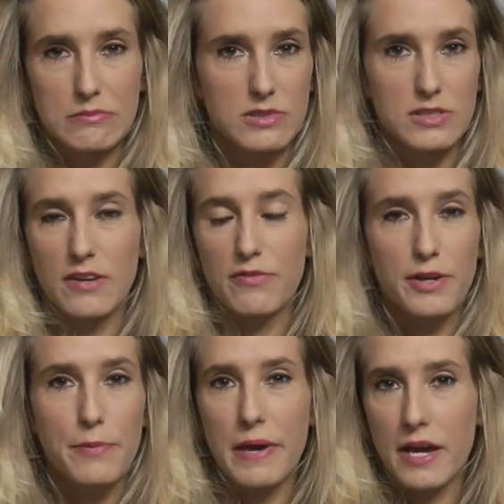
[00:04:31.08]
stuff
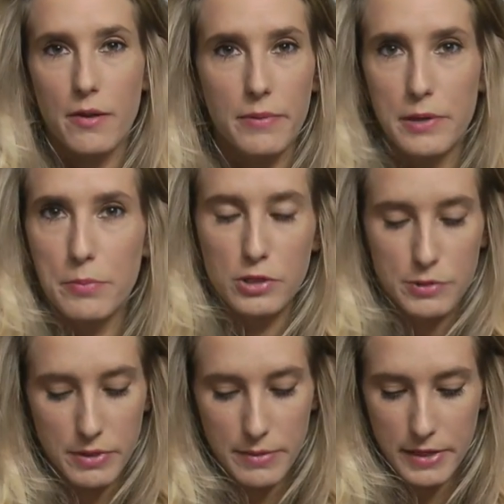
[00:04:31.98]
that you pick up in a
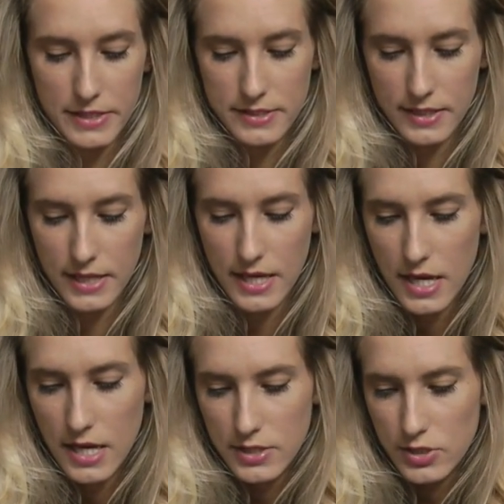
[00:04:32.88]
mosh pit basically.
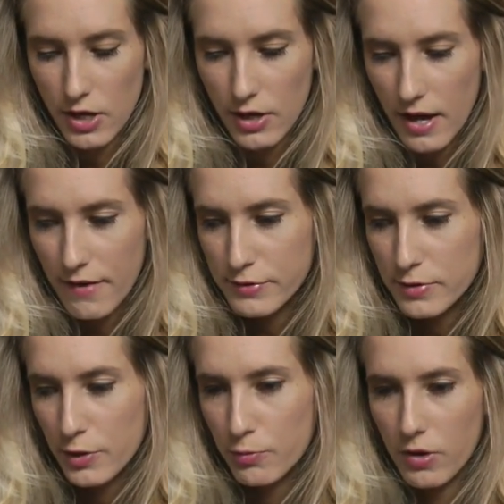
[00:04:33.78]
So have
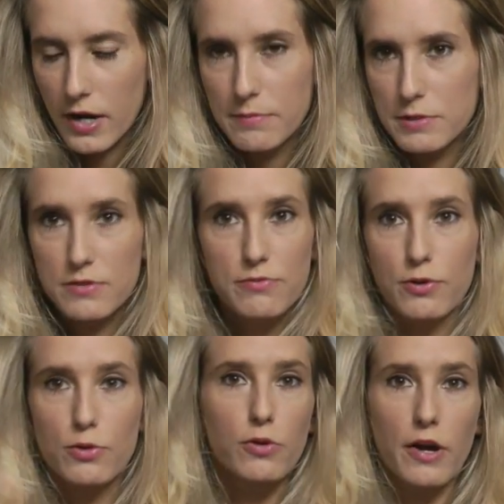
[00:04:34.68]
some good wipes
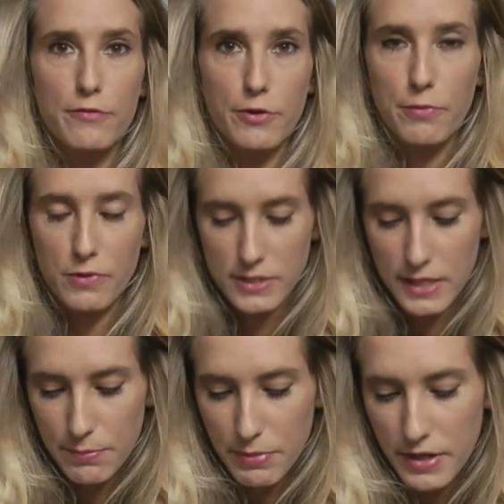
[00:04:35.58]
for all over your
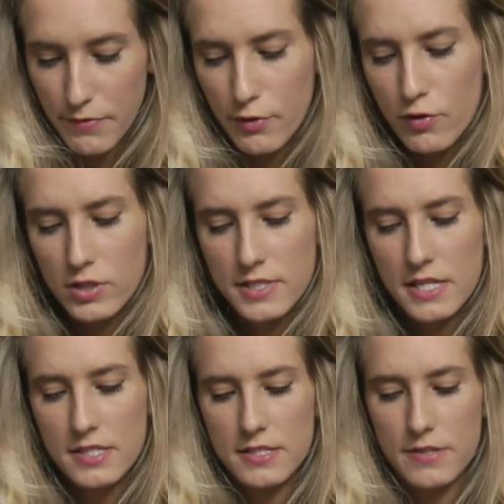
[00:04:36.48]
body, but if you've got
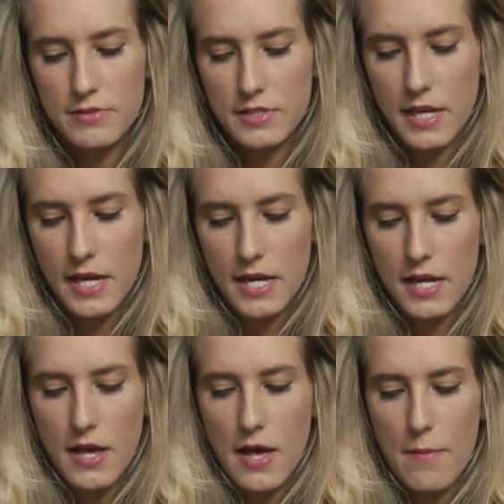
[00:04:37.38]
sensitive
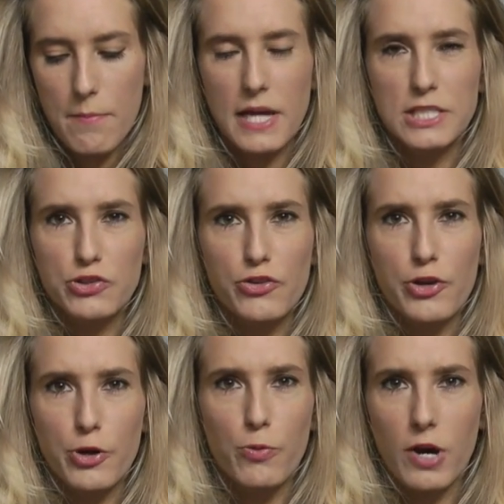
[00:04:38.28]
skin, make sure
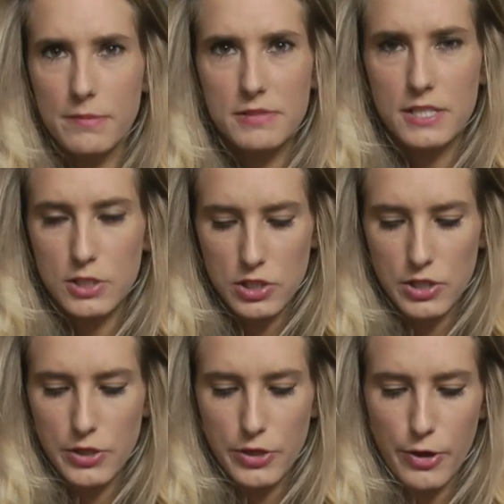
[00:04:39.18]
you've got wipes that
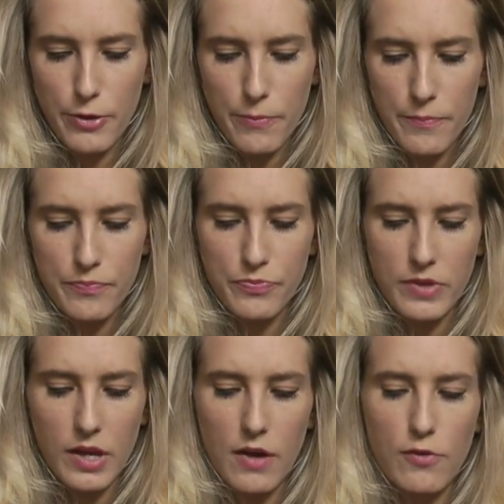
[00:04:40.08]
suit you.
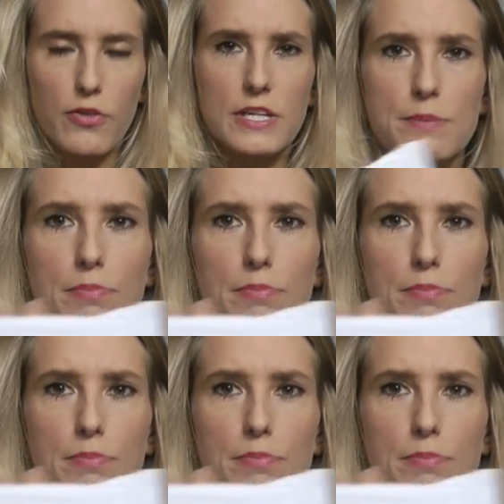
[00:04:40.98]
I've got these